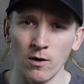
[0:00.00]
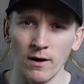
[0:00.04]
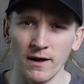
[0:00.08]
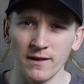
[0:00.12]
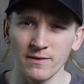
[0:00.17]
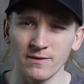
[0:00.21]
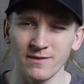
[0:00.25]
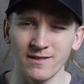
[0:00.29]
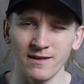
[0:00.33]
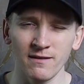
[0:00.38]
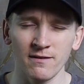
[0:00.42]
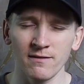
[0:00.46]

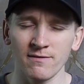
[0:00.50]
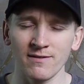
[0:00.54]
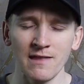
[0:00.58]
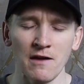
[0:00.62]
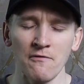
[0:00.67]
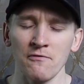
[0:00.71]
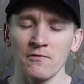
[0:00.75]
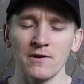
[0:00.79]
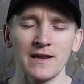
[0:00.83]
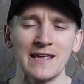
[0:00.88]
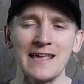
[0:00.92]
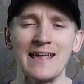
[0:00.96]
And this
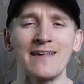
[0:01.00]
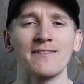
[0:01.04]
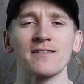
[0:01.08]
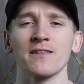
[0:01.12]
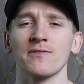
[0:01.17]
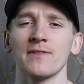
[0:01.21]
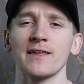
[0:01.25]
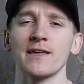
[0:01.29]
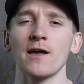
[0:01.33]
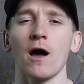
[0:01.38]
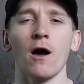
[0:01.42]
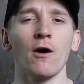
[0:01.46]
definitely
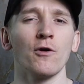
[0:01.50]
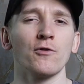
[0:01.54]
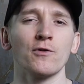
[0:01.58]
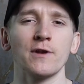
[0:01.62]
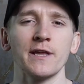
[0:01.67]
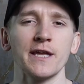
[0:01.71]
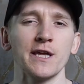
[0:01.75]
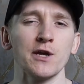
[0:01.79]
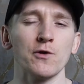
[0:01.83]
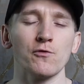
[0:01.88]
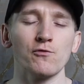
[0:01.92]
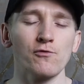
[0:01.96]
isn't the
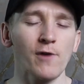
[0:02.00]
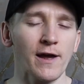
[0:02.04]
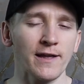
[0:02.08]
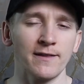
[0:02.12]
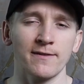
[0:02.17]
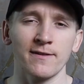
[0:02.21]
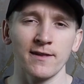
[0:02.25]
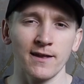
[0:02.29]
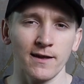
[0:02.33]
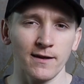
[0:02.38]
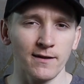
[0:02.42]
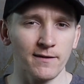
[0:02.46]
only
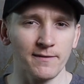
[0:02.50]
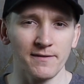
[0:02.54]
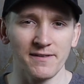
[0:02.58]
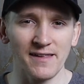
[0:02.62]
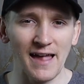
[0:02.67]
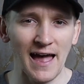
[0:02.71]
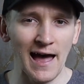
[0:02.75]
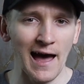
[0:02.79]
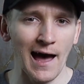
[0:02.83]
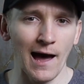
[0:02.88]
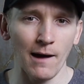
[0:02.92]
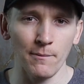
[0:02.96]
ratings
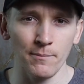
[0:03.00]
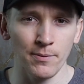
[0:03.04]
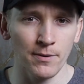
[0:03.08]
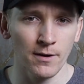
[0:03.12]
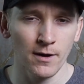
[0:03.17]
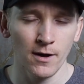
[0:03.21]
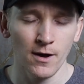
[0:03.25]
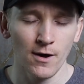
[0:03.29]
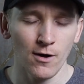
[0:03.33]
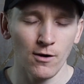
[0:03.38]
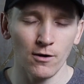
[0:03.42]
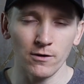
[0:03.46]
app
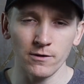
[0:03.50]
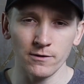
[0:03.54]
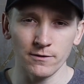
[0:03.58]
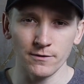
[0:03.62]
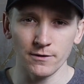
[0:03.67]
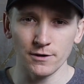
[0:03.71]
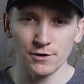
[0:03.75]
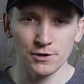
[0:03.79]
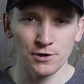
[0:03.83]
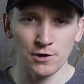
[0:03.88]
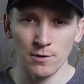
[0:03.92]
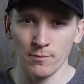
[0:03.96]

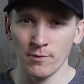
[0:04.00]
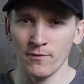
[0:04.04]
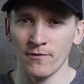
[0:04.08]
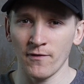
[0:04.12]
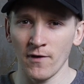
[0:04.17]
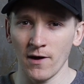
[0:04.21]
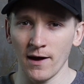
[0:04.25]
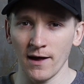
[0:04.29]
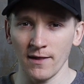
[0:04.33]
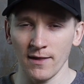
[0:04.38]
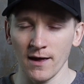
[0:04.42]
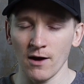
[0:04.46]
on
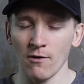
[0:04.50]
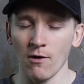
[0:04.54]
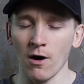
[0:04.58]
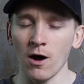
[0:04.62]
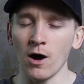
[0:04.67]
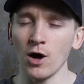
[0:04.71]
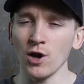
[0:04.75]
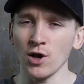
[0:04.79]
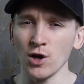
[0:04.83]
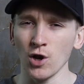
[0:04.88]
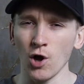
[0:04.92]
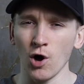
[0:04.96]
Shopify. There
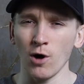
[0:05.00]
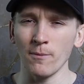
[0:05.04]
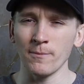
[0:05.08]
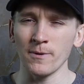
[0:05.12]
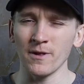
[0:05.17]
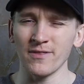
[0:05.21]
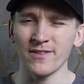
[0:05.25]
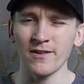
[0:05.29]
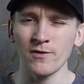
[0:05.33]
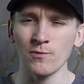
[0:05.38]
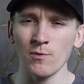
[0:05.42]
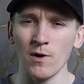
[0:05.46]
are a lot,
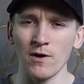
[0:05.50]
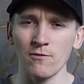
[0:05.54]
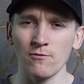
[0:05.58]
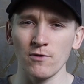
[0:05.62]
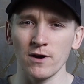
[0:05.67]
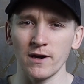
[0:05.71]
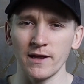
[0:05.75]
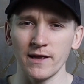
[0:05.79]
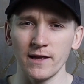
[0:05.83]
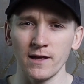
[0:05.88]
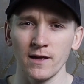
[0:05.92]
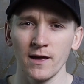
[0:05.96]
but this one
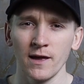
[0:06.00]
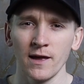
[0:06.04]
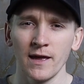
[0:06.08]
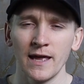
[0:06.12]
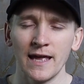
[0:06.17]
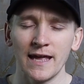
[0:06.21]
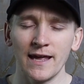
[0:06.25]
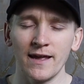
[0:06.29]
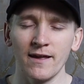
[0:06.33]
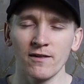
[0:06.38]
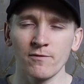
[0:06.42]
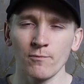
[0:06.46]
really
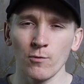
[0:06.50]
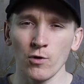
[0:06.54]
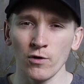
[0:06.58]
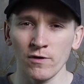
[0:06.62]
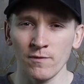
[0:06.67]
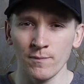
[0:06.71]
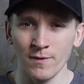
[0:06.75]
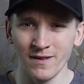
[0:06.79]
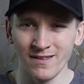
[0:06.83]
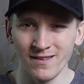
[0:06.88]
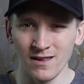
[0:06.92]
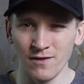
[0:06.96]
is more
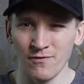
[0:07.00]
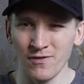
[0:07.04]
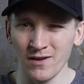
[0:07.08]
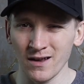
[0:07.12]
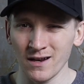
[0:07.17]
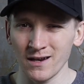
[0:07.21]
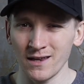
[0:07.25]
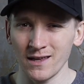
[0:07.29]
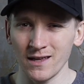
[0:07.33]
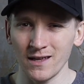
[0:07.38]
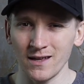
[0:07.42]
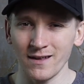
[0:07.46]

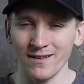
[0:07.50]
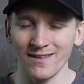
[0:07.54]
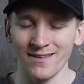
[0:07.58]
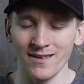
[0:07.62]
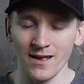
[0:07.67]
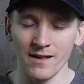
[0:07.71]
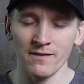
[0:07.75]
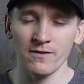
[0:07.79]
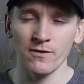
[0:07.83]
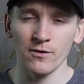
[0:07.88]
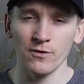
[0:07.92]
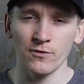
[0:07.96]
specifically
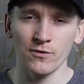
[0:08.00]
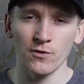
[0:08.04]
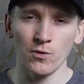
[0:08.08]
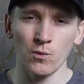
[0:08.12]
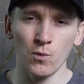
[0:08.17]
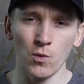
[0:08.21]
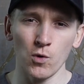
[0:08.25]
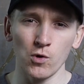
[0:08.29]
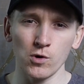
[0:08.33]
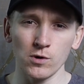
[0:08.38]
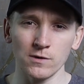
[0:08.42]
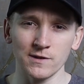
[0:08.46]
centered
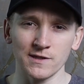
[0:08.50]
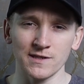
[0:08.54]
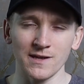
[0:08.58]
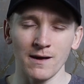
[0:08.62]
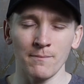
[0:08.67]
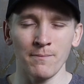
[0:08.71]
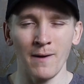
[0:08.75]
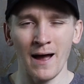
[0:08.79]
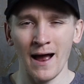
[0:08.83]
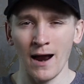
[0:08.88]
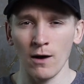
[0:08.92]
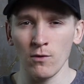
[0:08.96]
towards
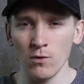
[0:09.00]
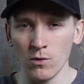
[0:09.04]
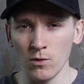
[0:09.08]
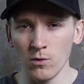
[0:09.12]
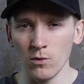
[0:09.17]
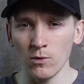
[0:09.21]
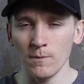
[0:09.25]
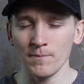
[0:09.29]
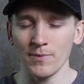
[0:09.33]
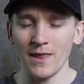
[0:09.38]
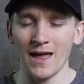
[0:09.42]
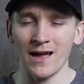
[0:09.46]

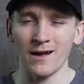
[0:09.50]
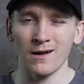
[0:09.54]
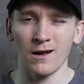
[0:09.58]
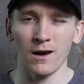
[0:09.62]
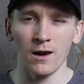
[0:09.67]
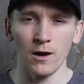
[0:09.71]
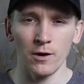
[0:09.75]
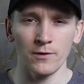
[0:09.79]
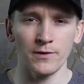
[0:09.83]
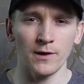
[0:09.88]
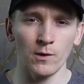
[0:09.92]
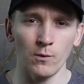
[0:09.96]
apparel and
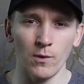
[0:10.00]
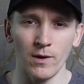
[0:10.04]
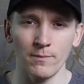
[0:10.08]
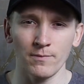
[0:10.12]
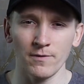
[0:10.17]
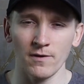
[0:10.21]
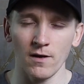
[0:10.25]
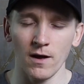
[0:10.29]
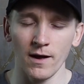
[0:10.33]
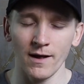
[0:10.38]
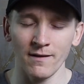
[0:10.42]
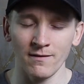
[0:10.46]
clothing
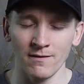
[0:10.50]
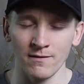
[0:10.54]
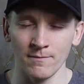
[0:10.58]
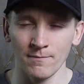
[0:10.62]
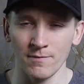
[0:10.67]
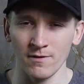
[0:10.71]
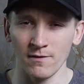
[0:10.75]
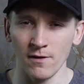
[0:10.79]
websites.